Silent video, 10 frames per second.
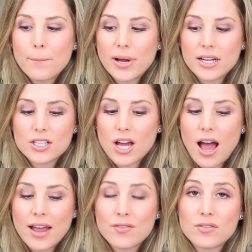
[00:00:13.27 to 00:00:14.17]
but
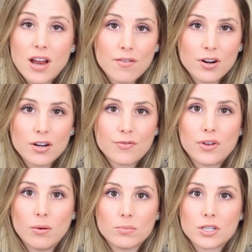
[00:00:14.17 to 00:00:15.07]
I've never
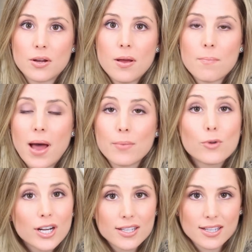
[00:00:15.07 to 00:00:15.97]
filmed my
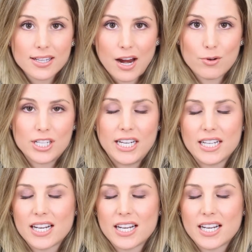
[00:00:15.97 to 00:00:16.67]
morning skincare routine,